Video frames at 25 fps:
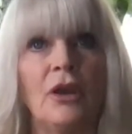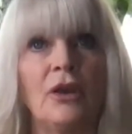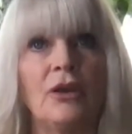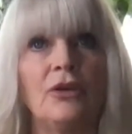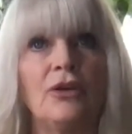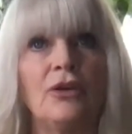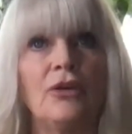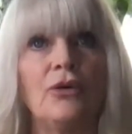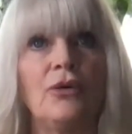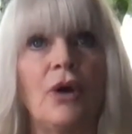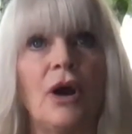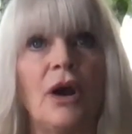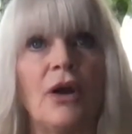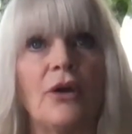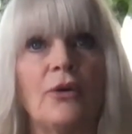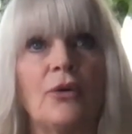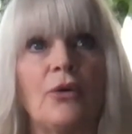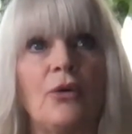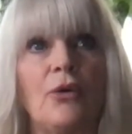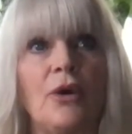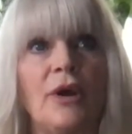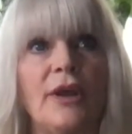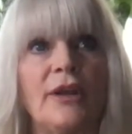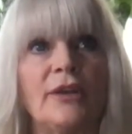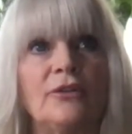you are
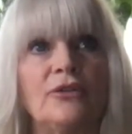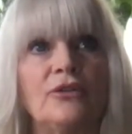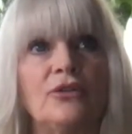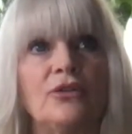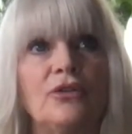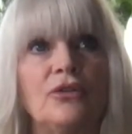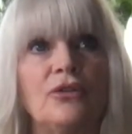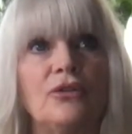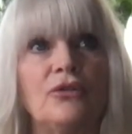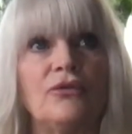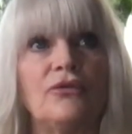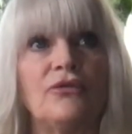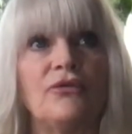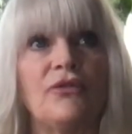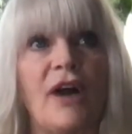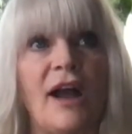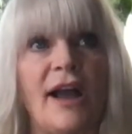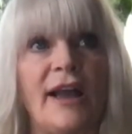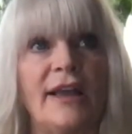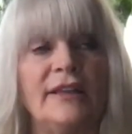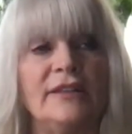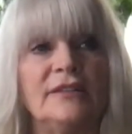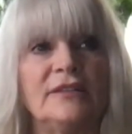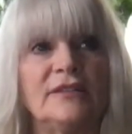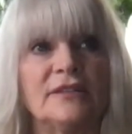going to
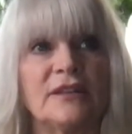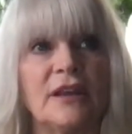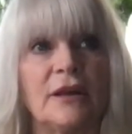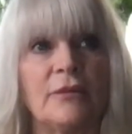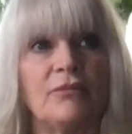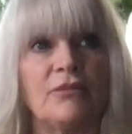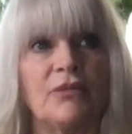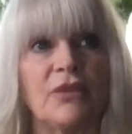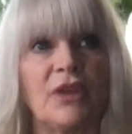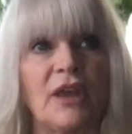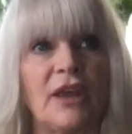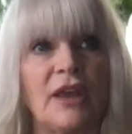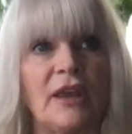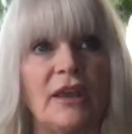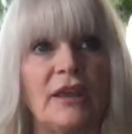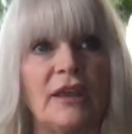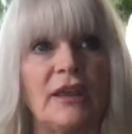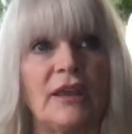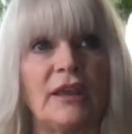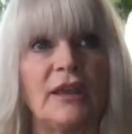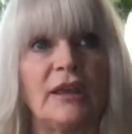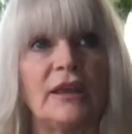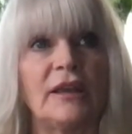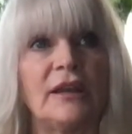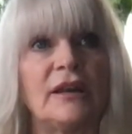find something
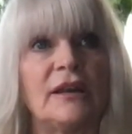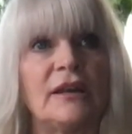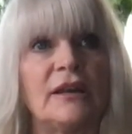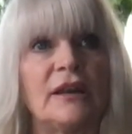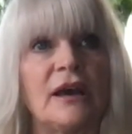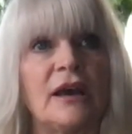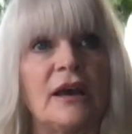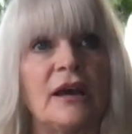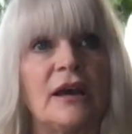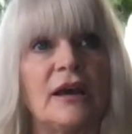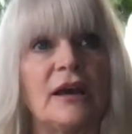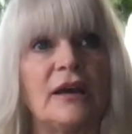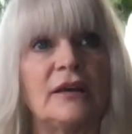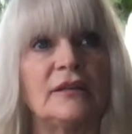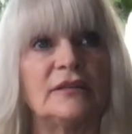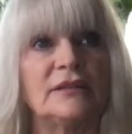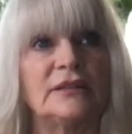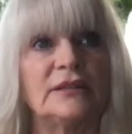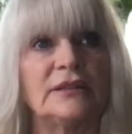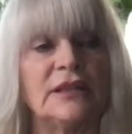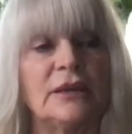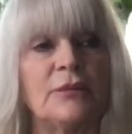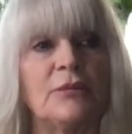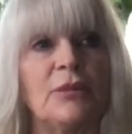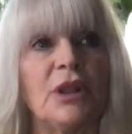in a
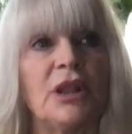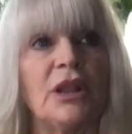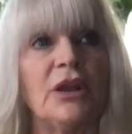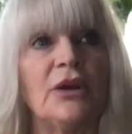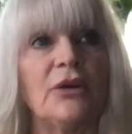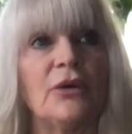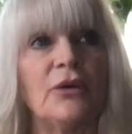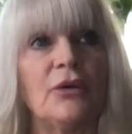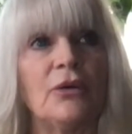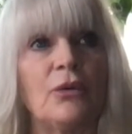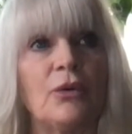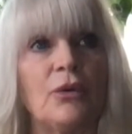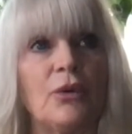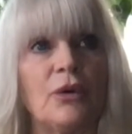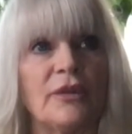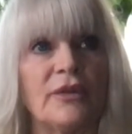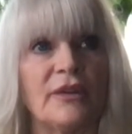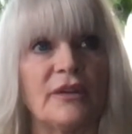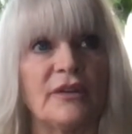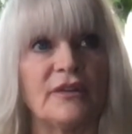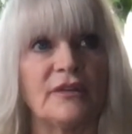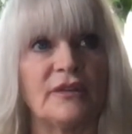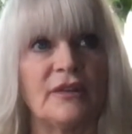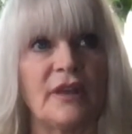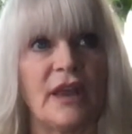similar or
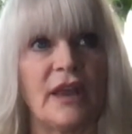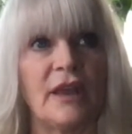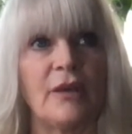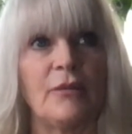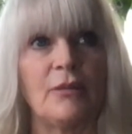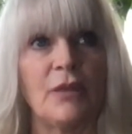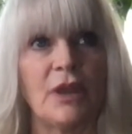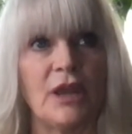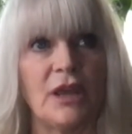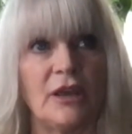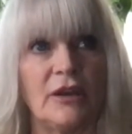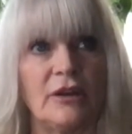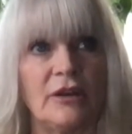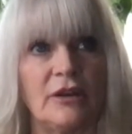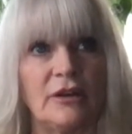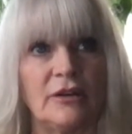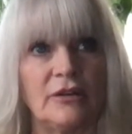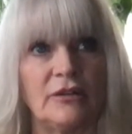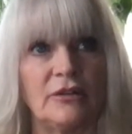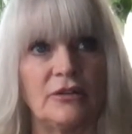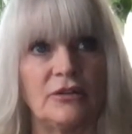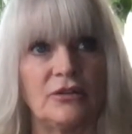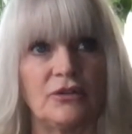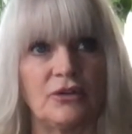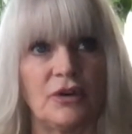the same
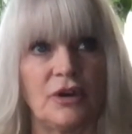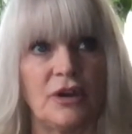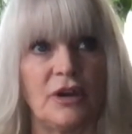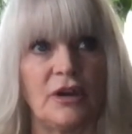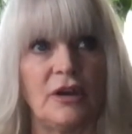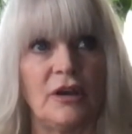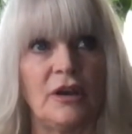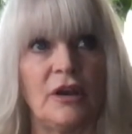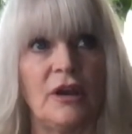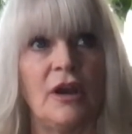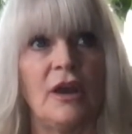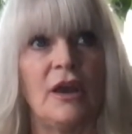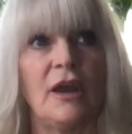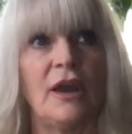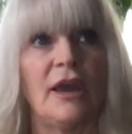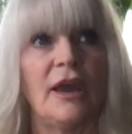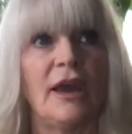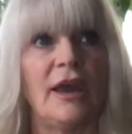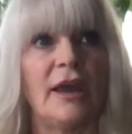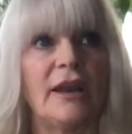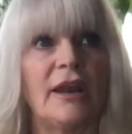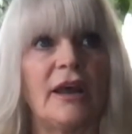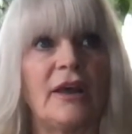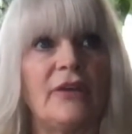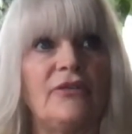industry,
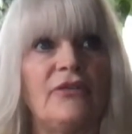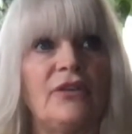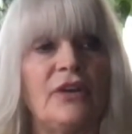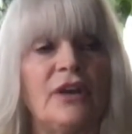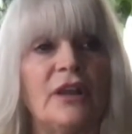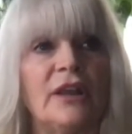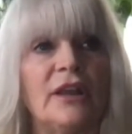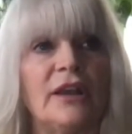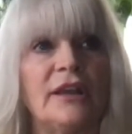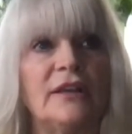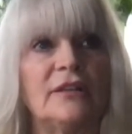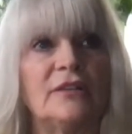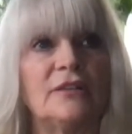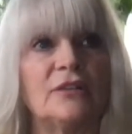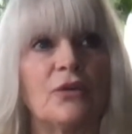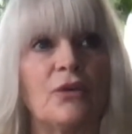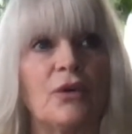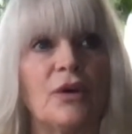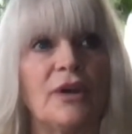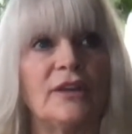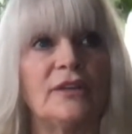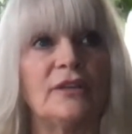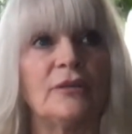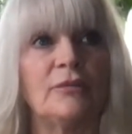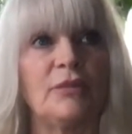and I feel like it's
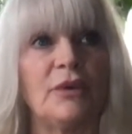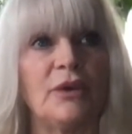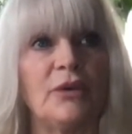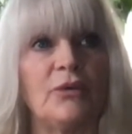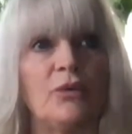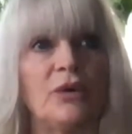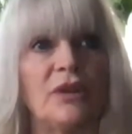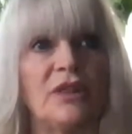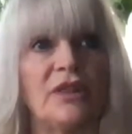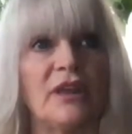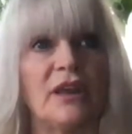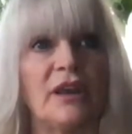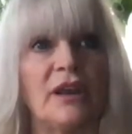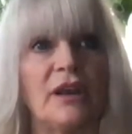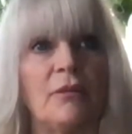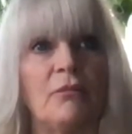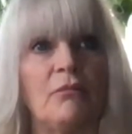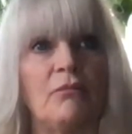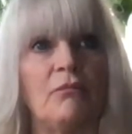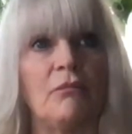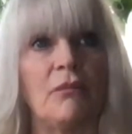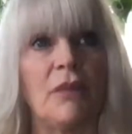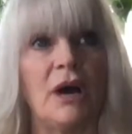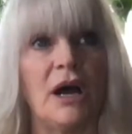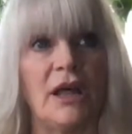going to be within a
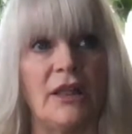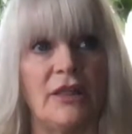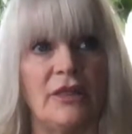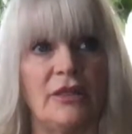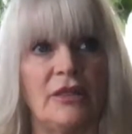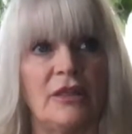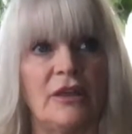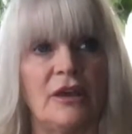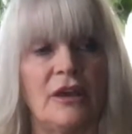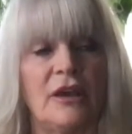month.